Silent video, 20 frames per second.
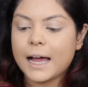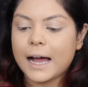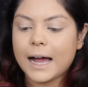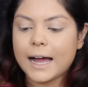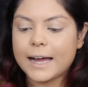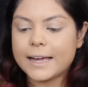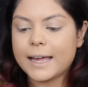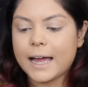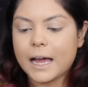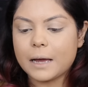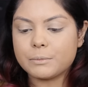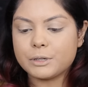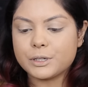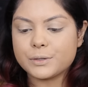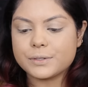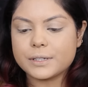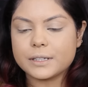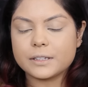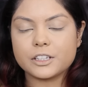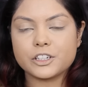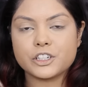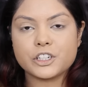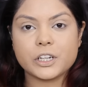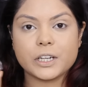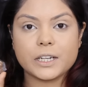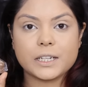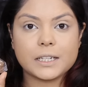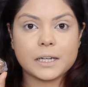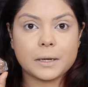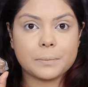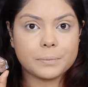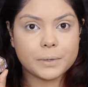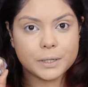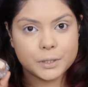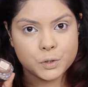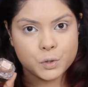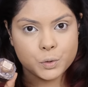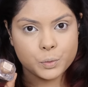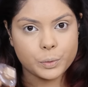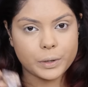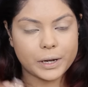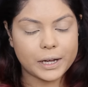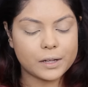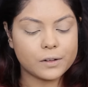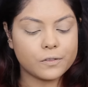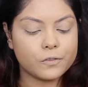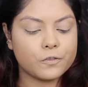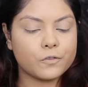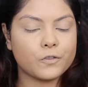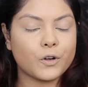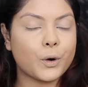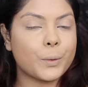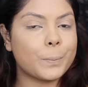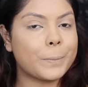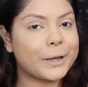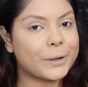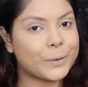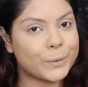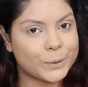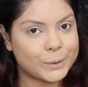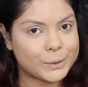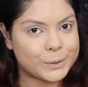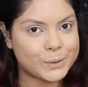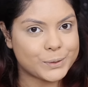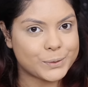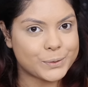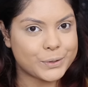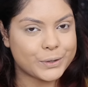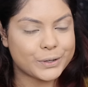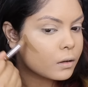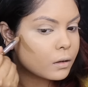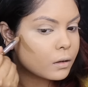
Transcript: I am using the shade number 12 for my contour.